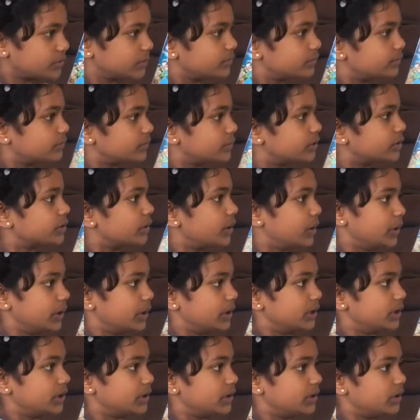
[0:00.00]
So you
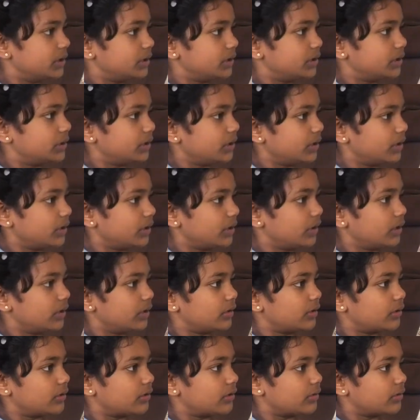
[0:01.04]
just need to like
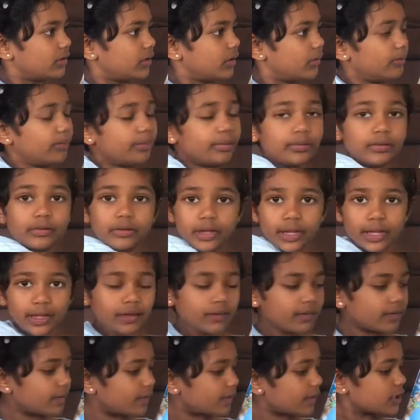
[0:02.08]
complete
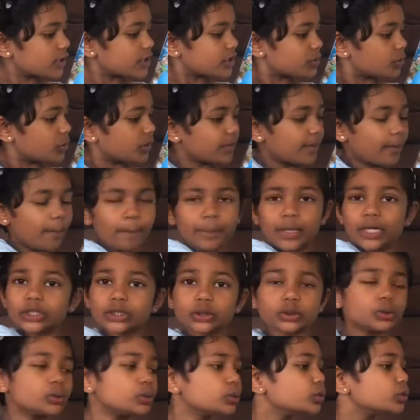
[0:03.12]
this with
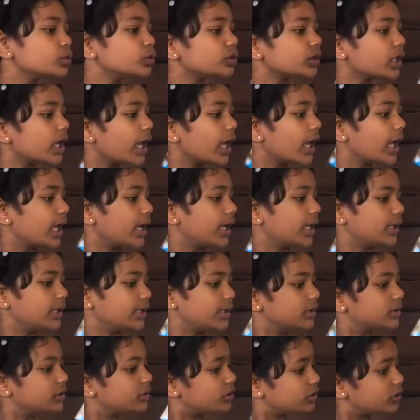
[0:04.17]
puzzles.
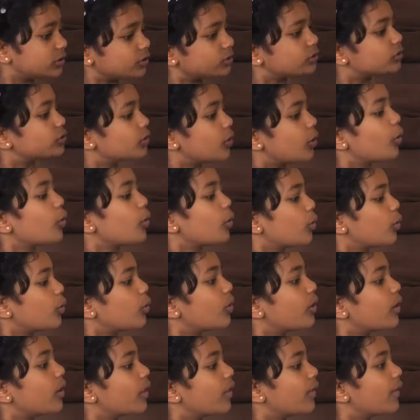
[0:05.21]
So
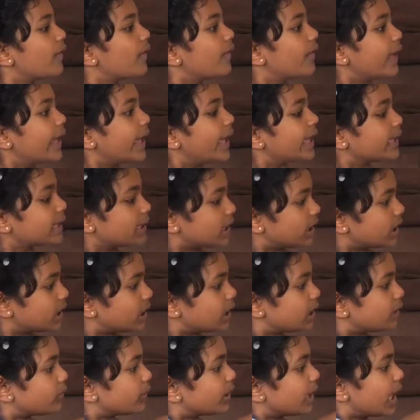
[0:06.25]
cool.
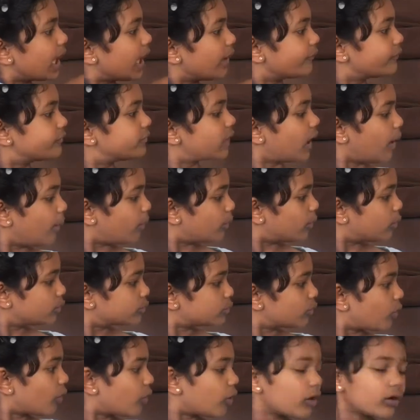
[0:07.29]
Here we have
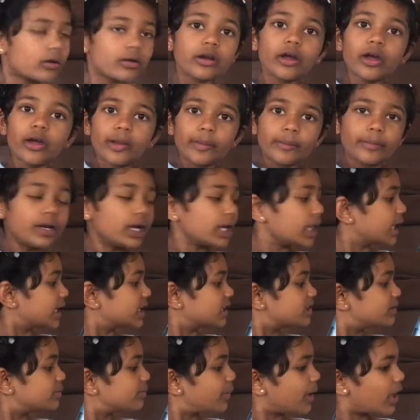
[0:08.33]
Dumbledore putting a
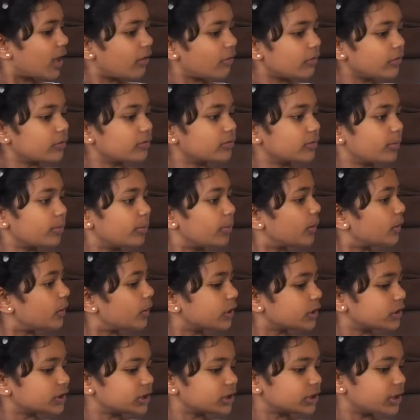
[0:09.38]
spell on the pot.